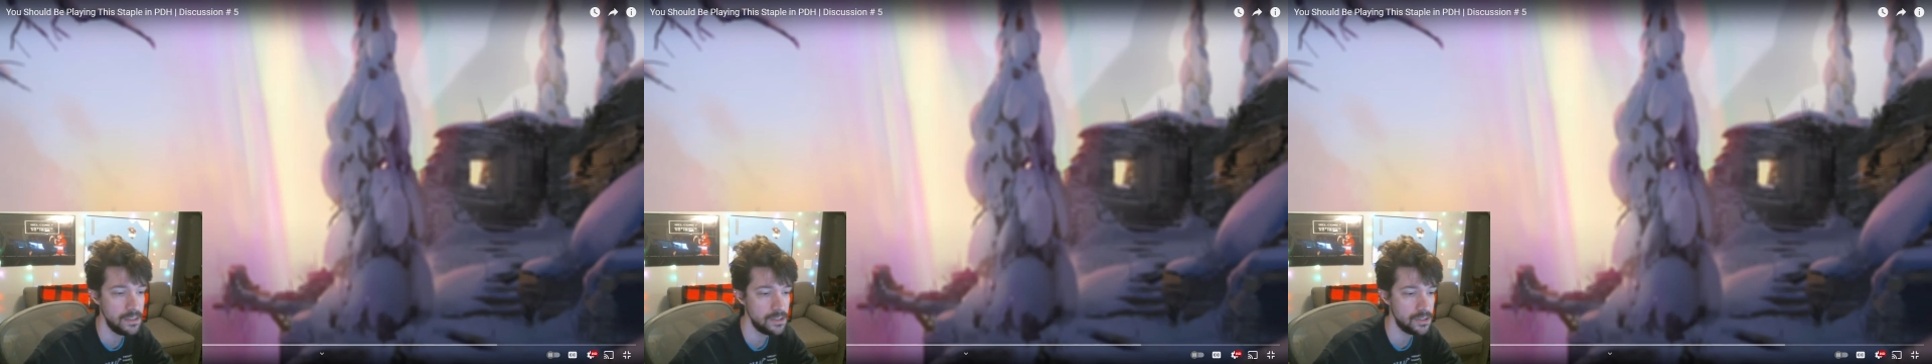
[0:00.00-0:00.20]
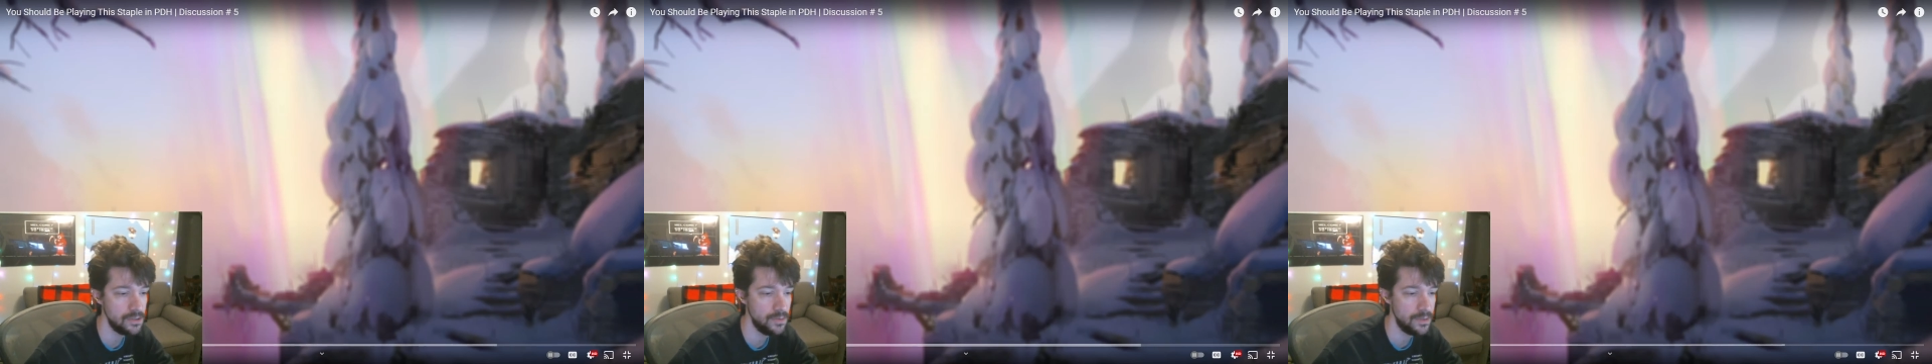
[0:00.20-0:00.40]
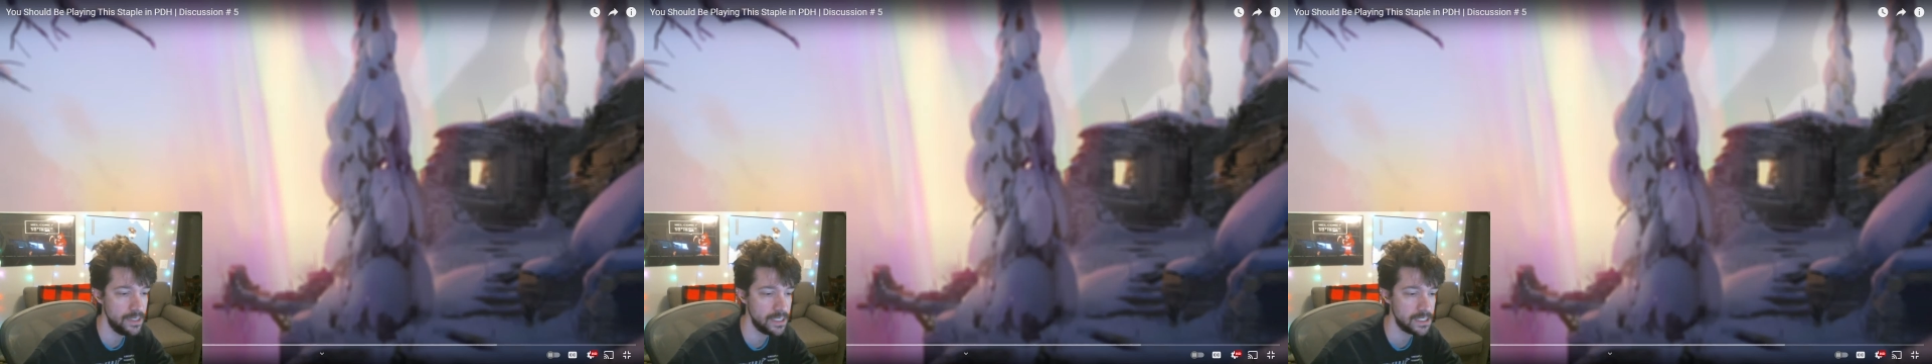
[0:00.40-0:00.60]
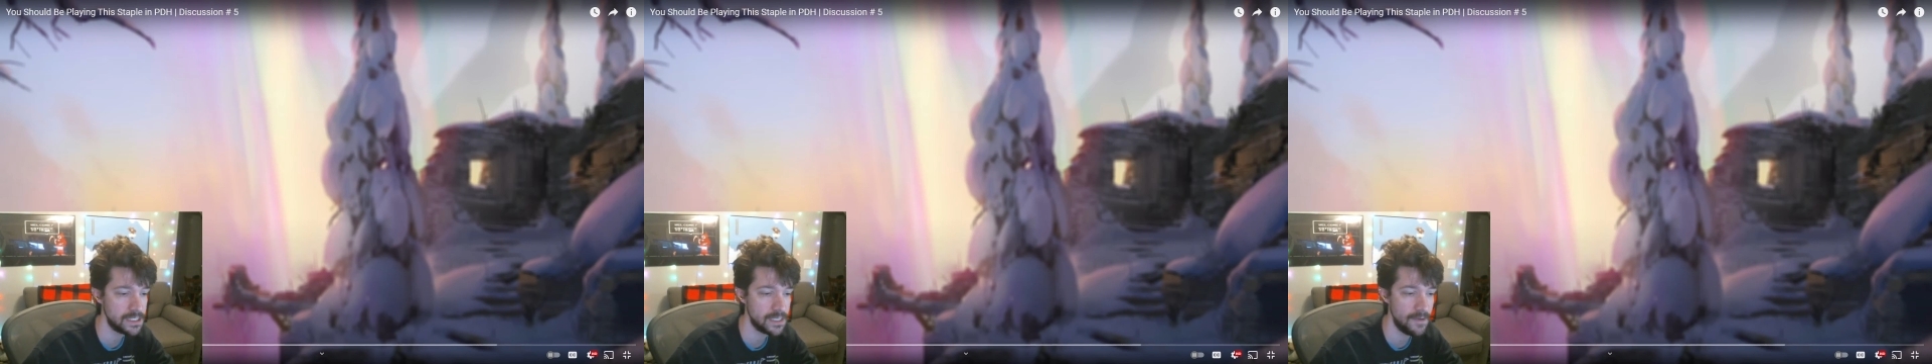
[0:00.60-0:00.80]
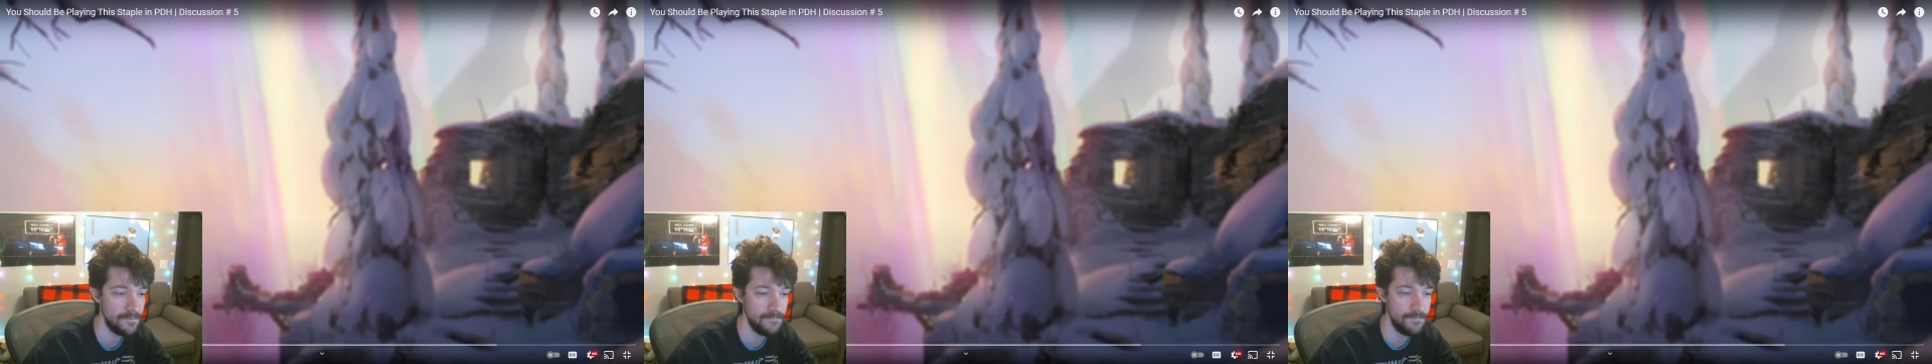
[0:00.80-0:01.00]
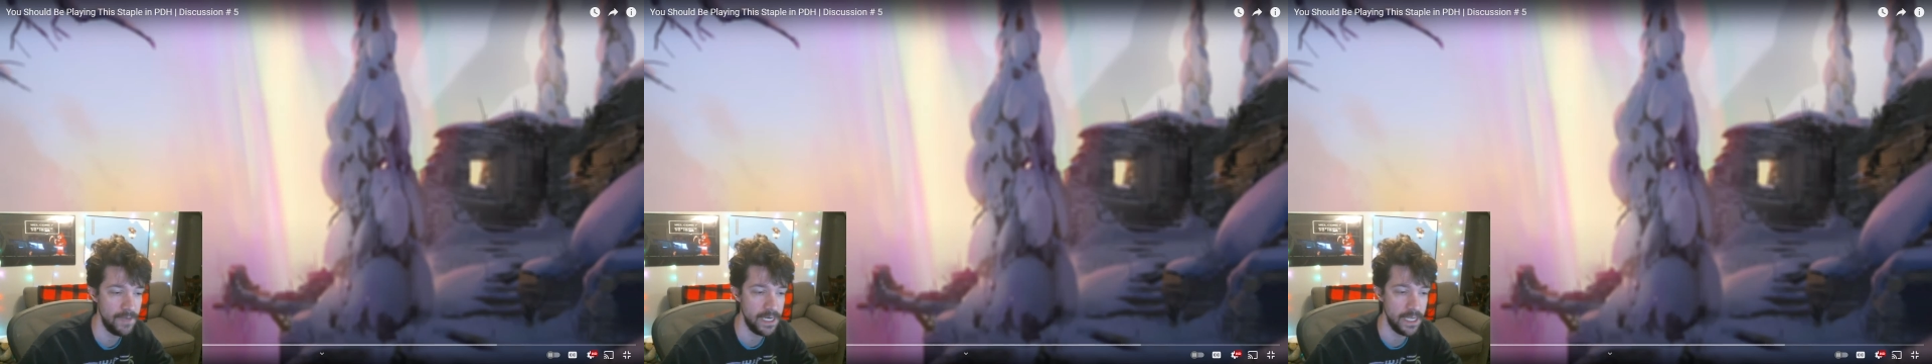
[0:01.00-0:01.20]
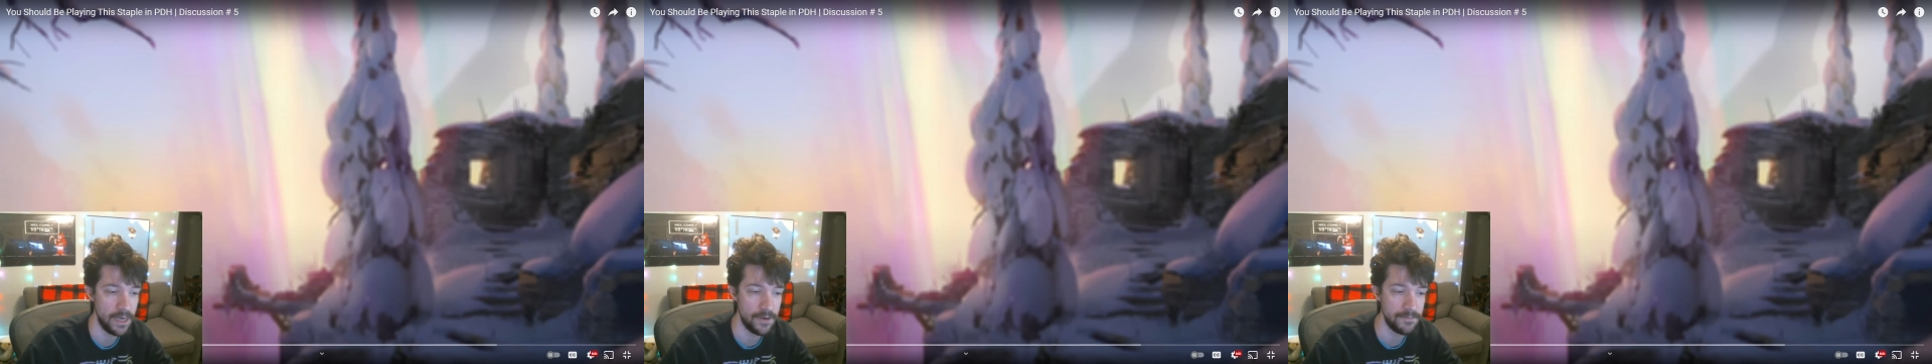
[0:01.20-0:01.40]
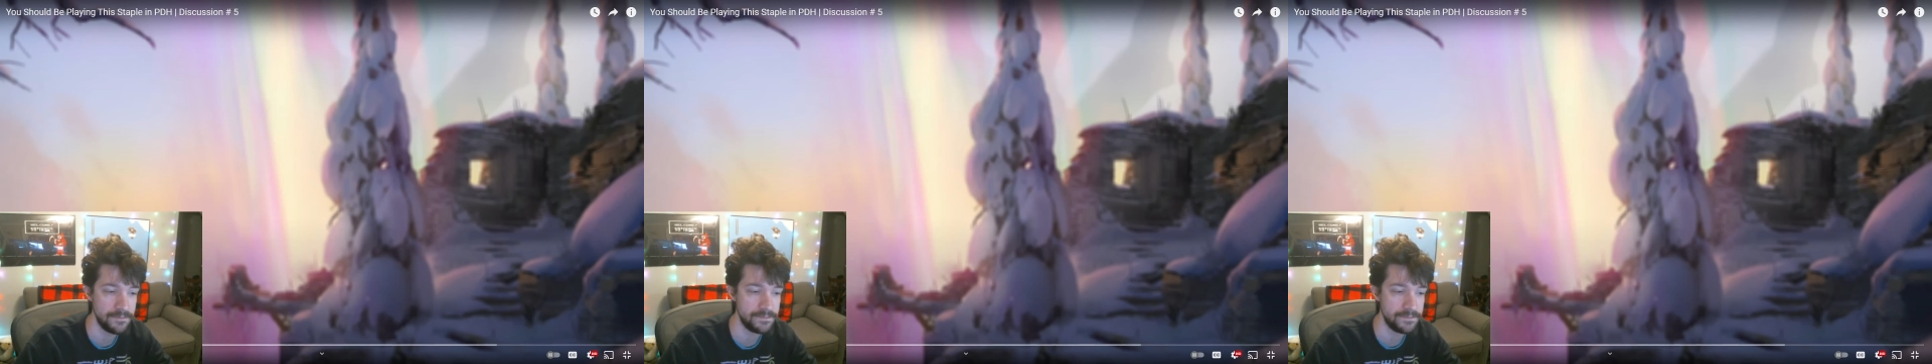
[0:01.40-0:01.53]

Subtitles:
to this video.